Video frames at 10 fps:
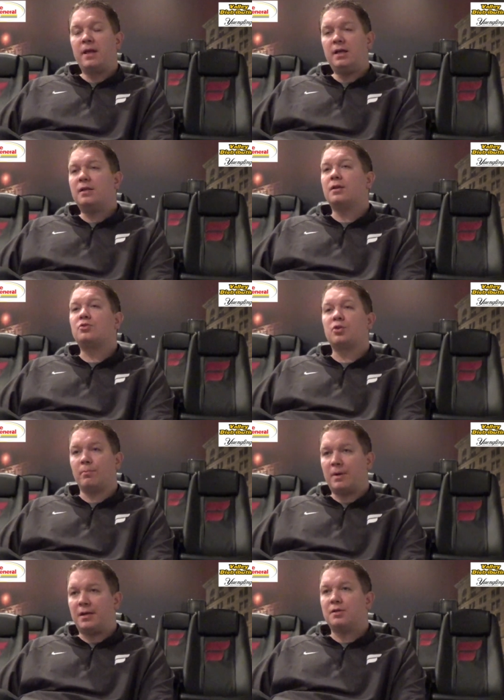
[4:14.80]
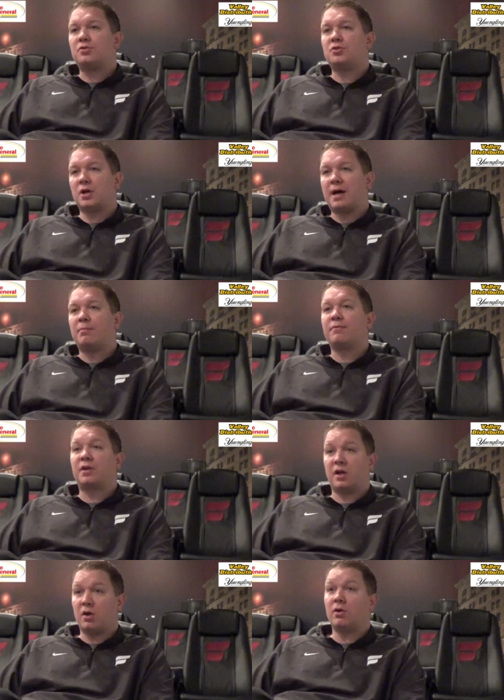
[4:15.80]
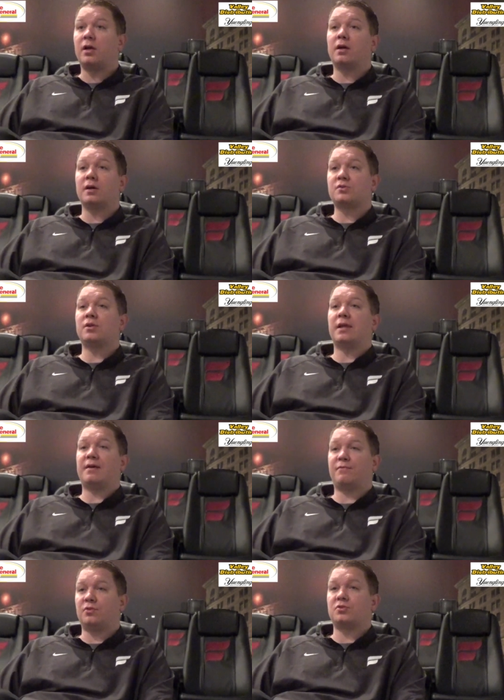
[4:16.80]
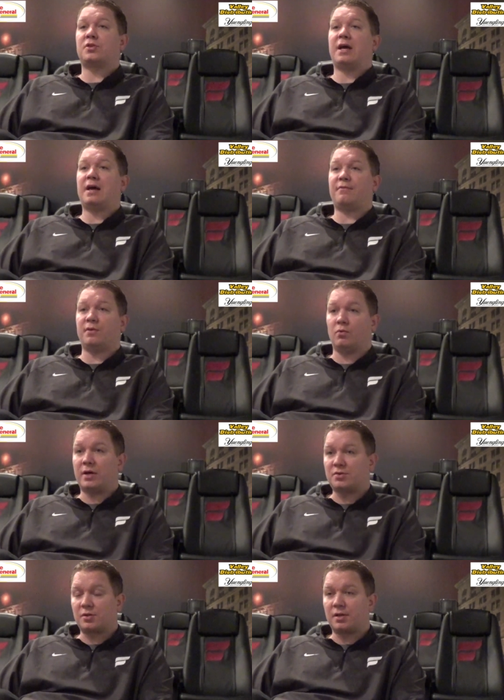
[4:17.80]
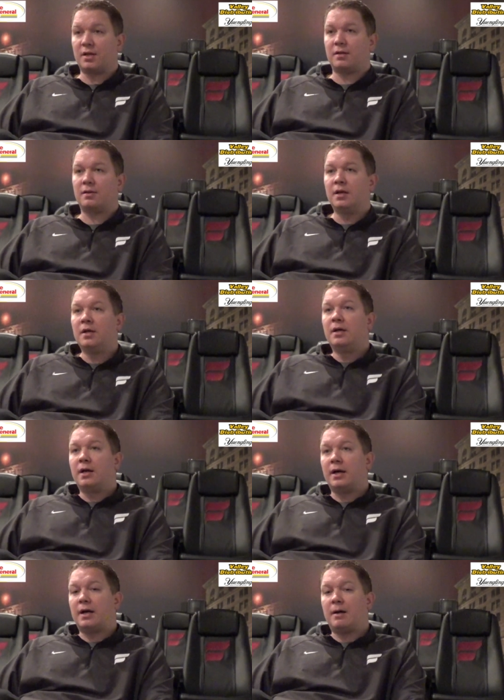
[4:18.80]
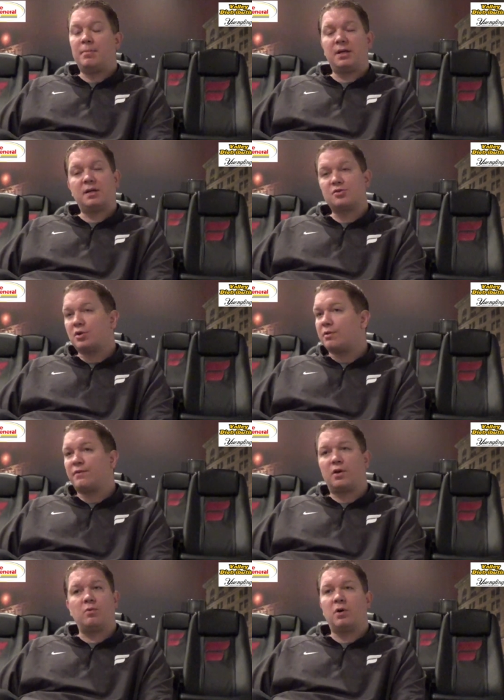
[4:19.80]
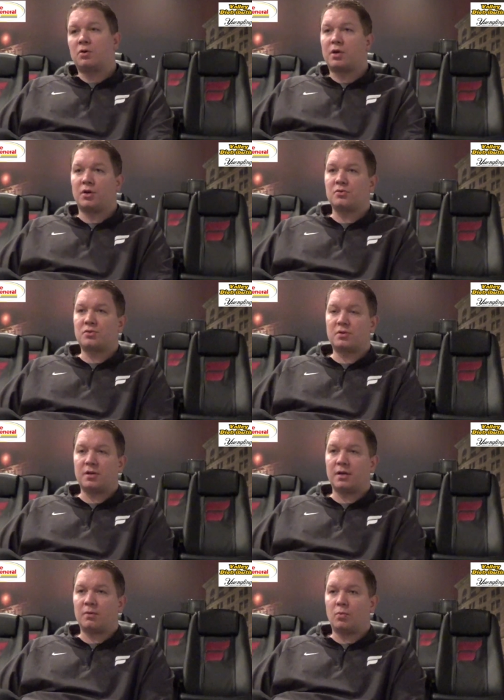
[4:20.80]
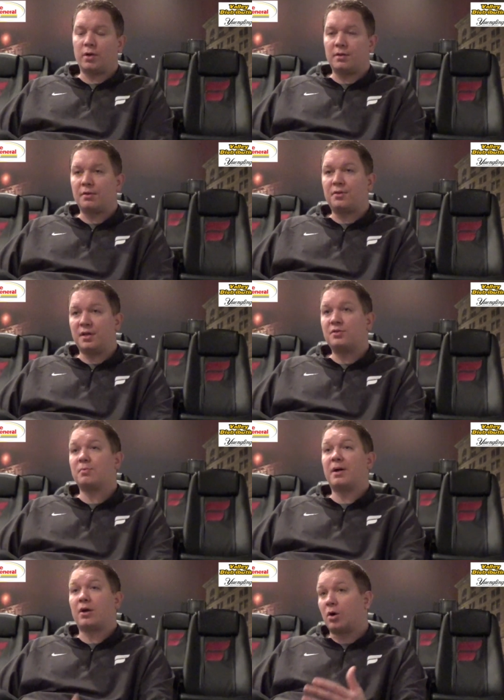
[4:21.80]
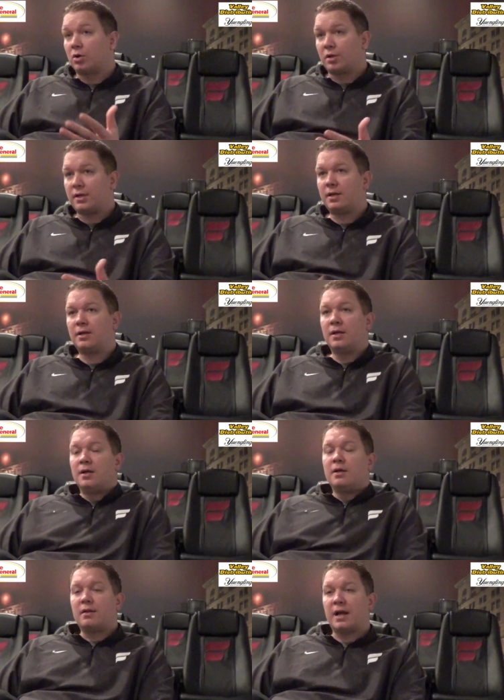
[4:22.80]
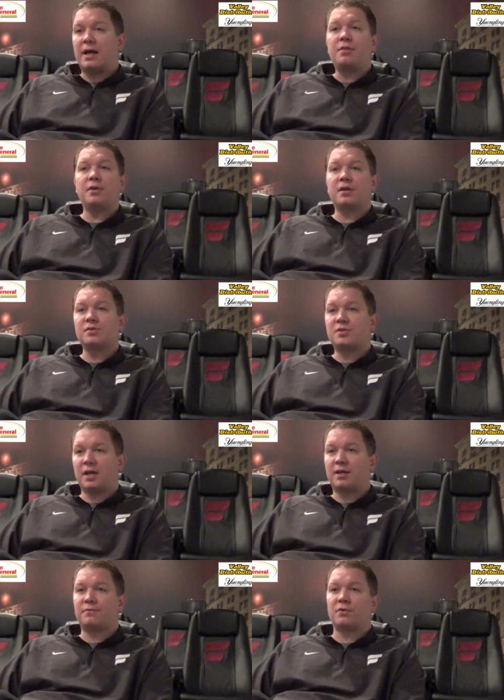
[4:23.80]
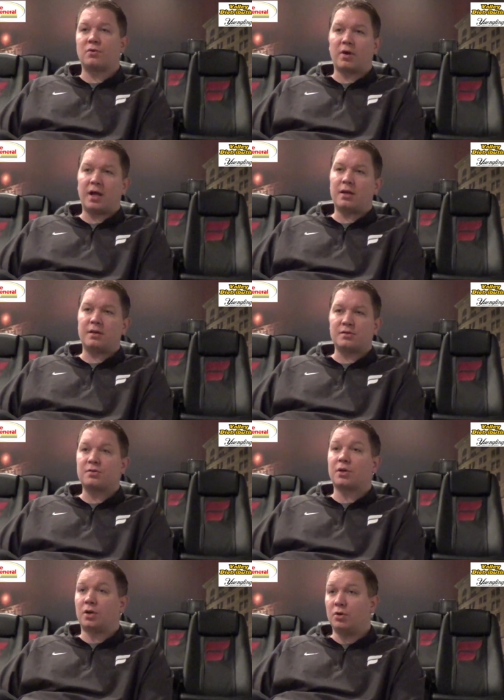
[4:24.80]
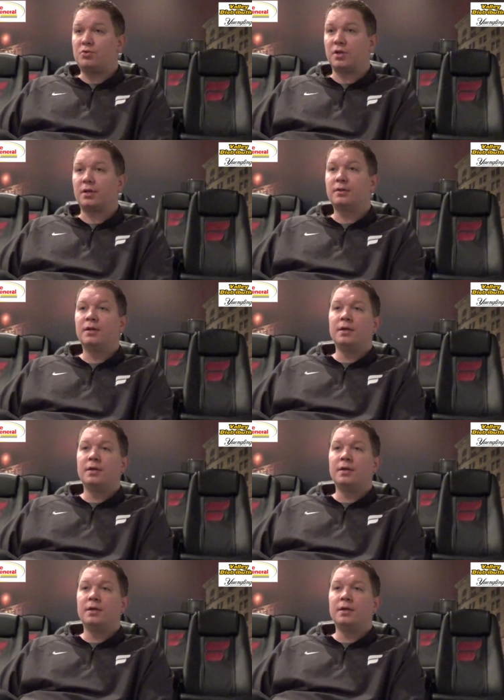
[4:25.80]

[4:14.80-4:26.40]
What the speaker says: He did a tremendous job of carrying us in that first half at Wesleyan because they're very well coached. One of the things about our league that I think is taken for granted is the coaching.